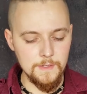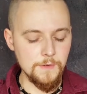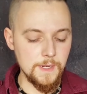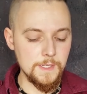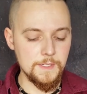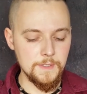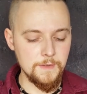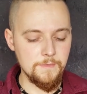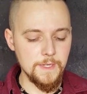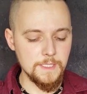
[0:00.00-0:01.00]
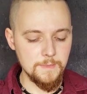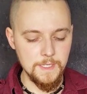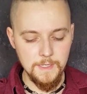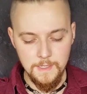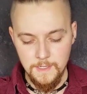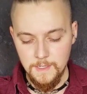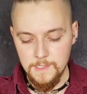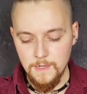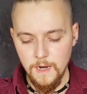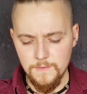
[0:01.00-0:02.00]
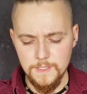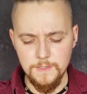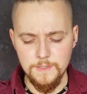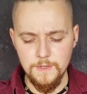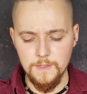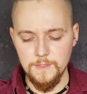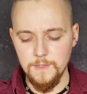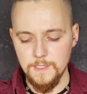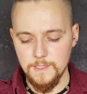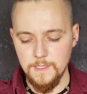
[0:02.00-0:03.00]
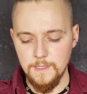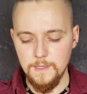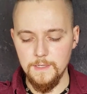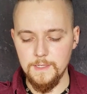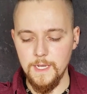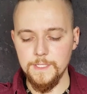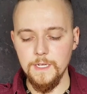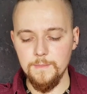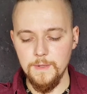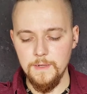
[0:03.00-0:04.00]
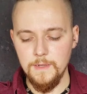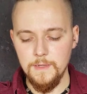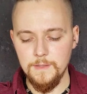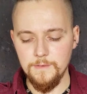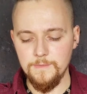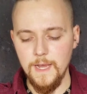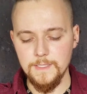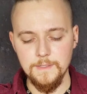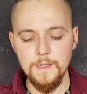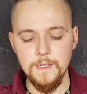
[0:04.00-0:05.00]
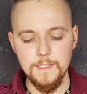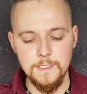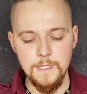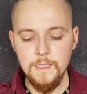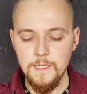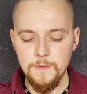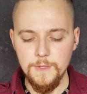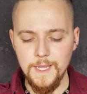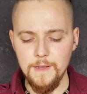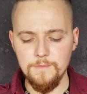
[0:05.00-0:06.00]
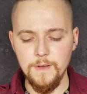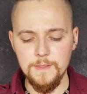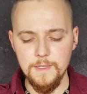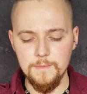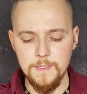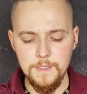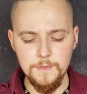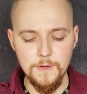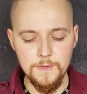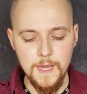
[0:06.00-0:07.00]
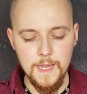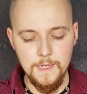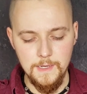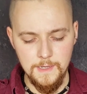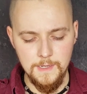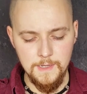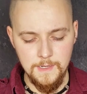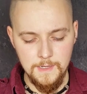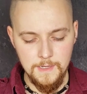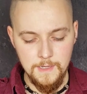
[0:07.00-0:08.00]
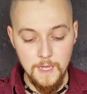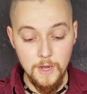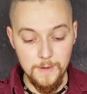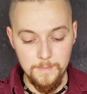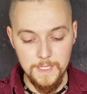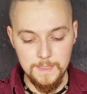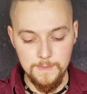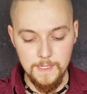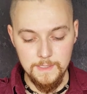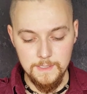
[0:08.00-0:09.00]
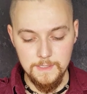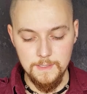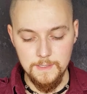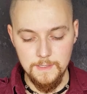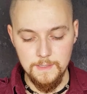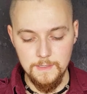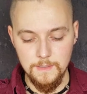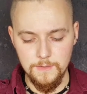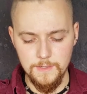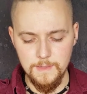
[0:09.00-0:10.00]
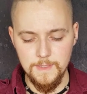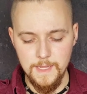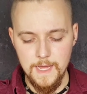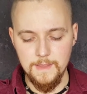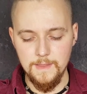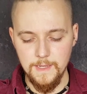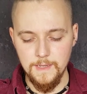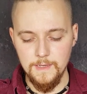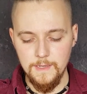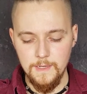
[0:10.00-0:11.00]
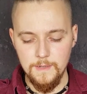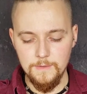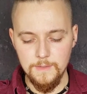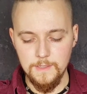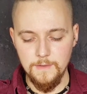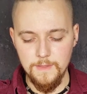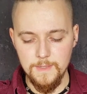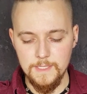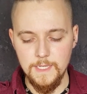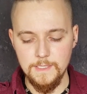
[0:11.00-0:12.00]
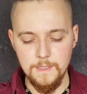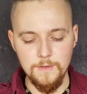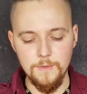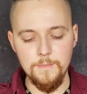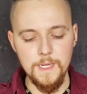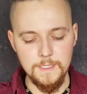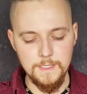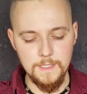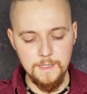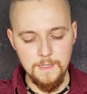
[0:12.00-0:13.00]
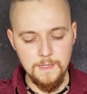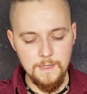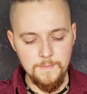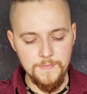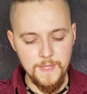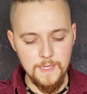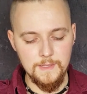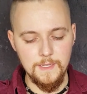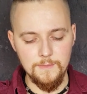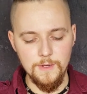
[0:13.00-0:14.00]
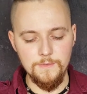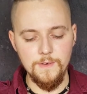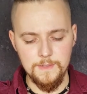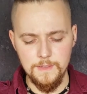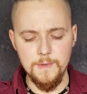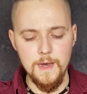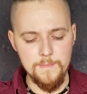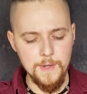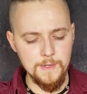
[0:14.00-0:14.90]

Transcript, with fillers: Ruggy turned to face me. "Harvesters are onto us. They'll catch up. They're faster than us. We can't fight them. You know that. Our best bet is to lure them to that thing. We'll give them a taste of their own medicine. That thing will fuck them up."